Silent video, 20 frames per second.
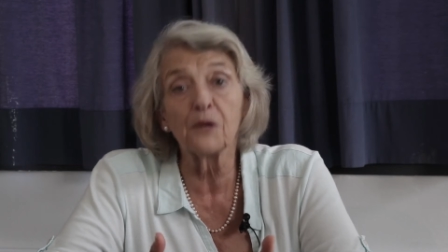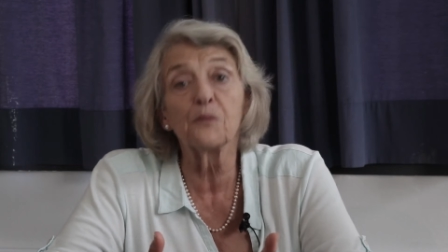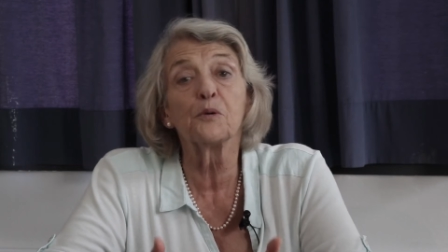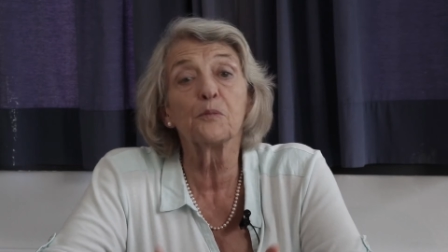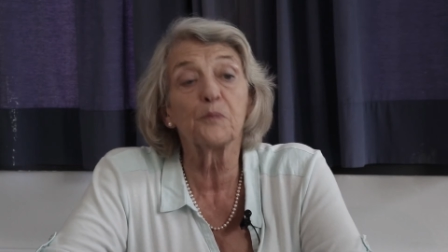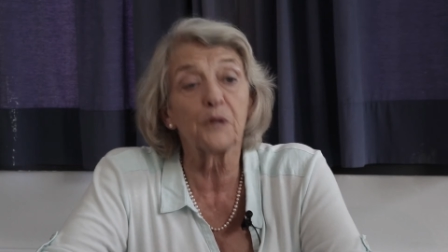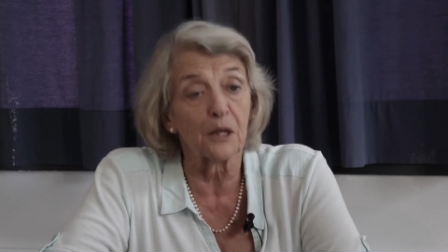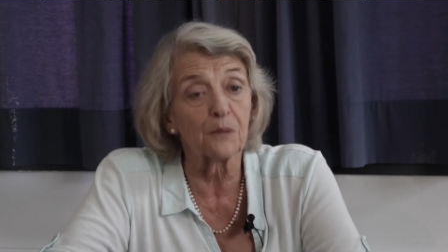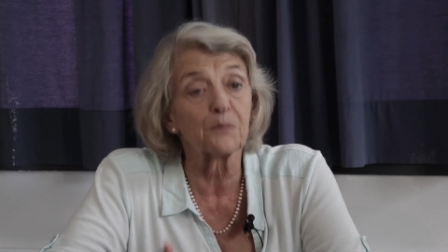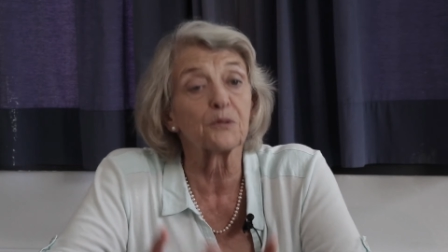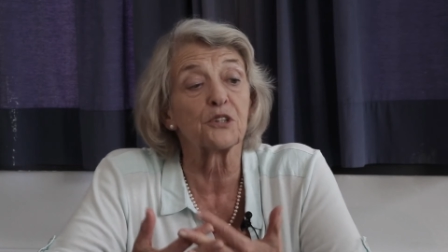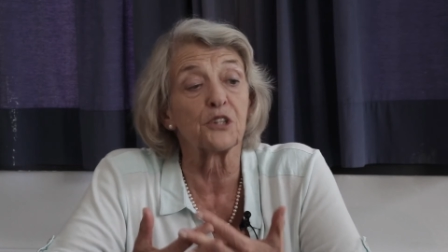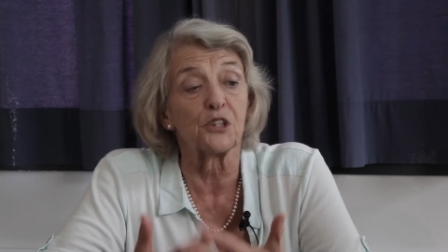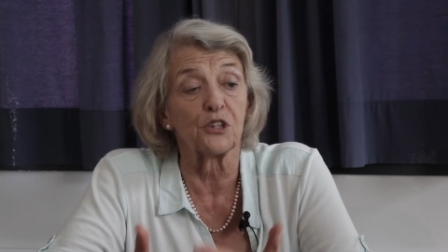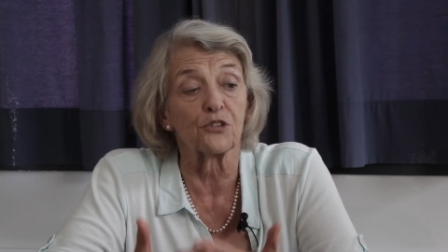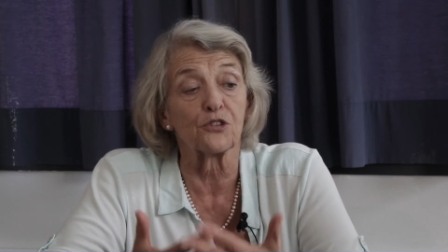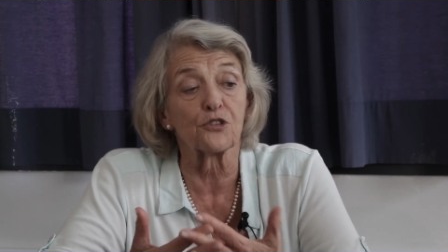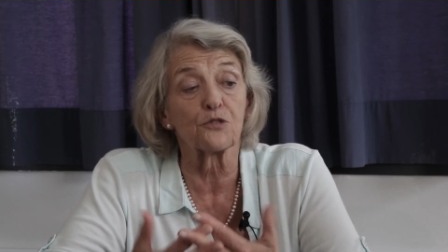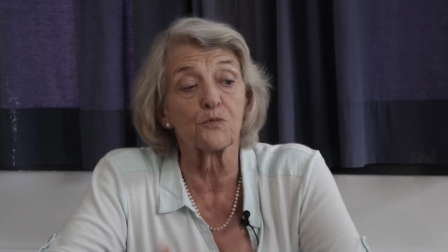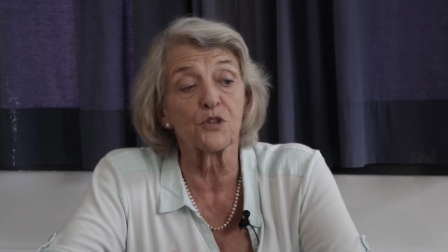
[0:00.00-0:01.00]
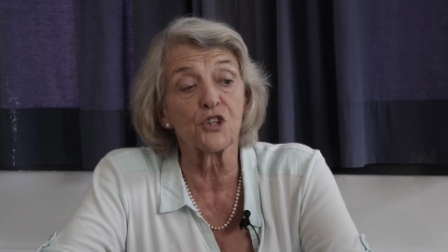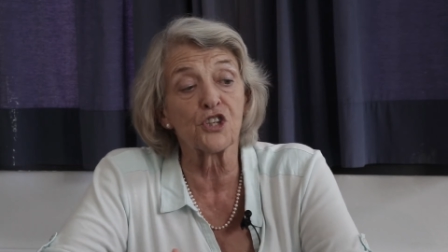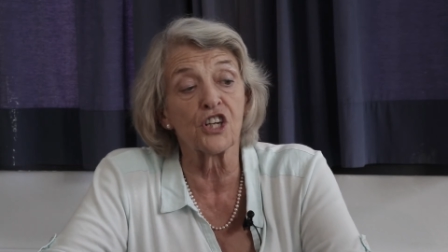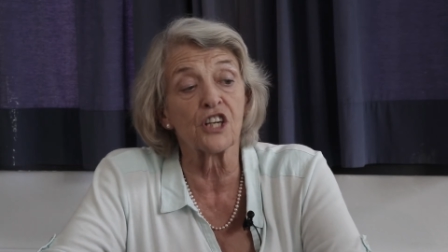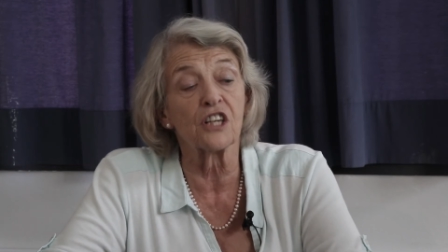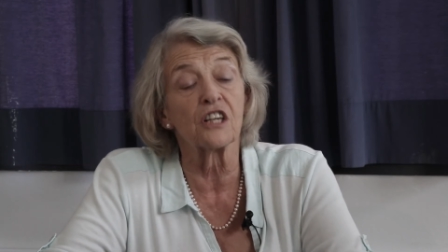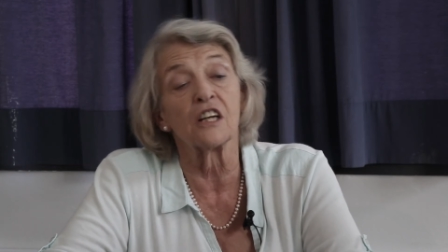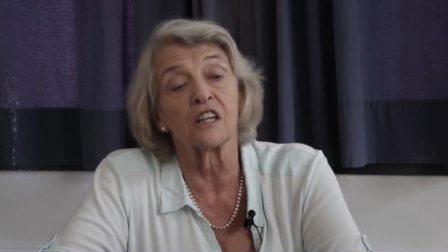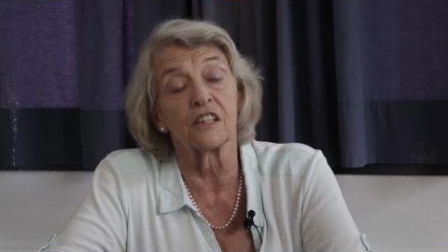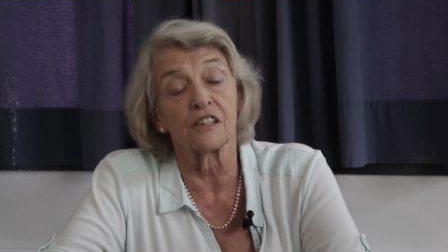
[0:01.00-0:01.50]
be able to use
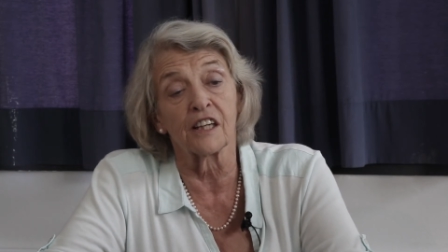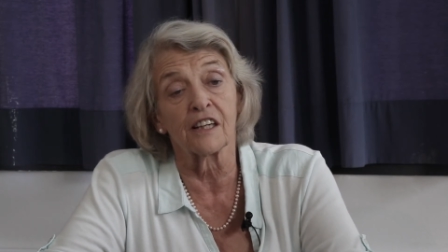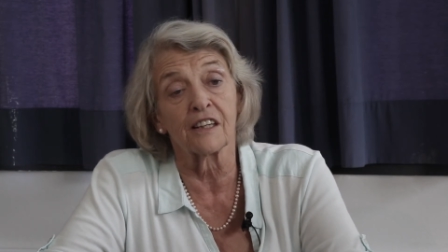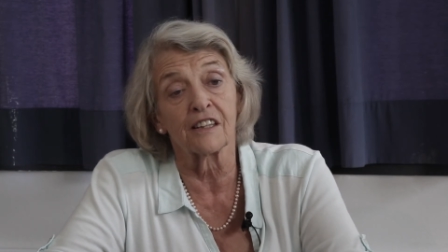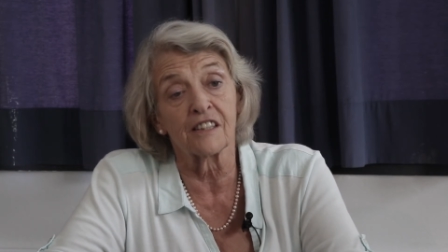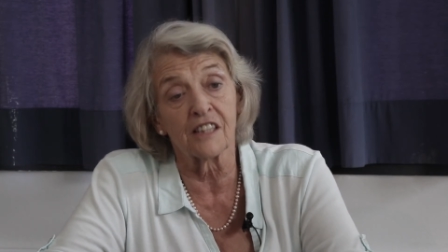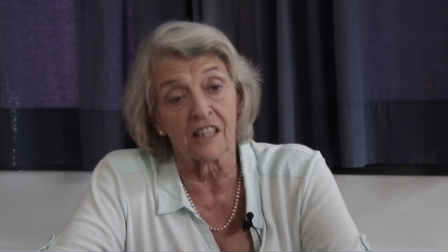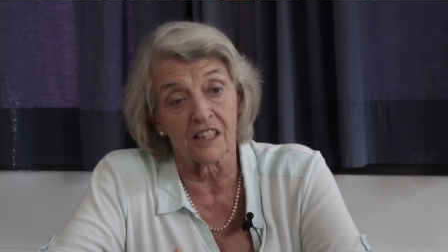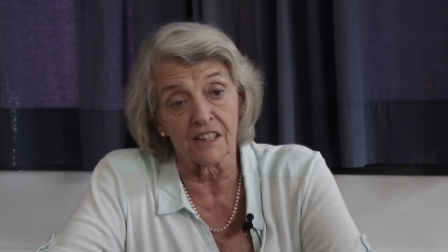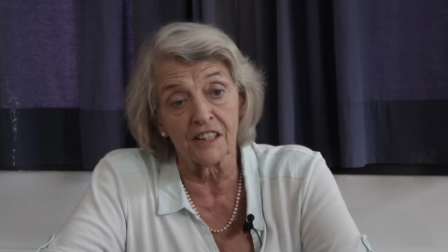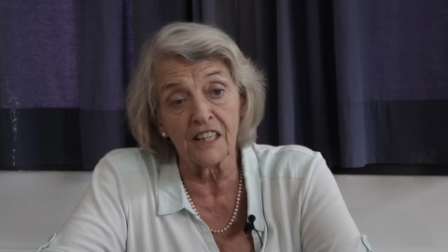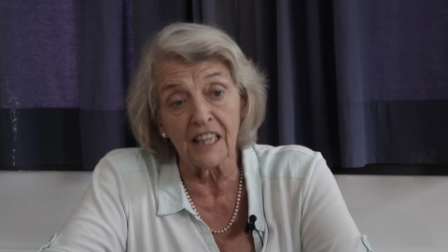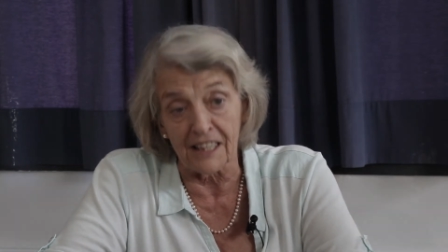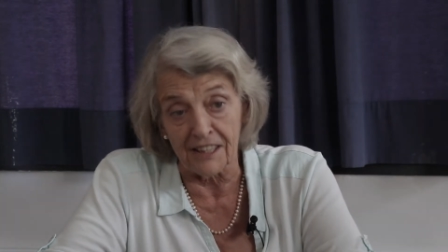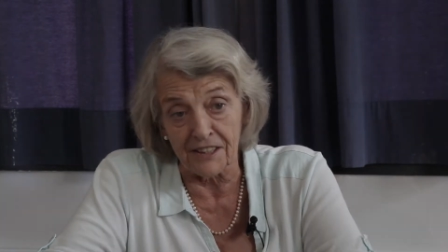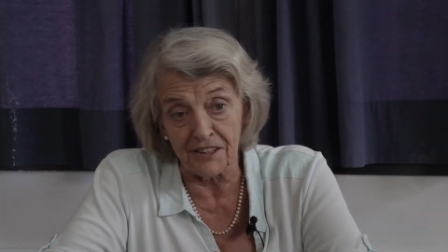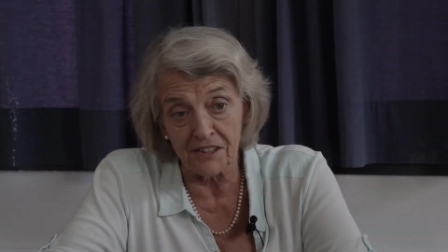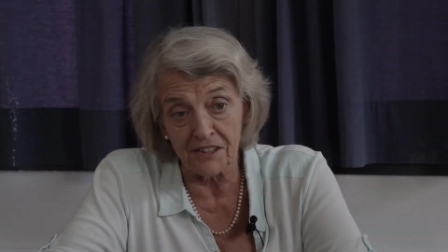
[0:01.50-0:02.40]
machine learning techniques.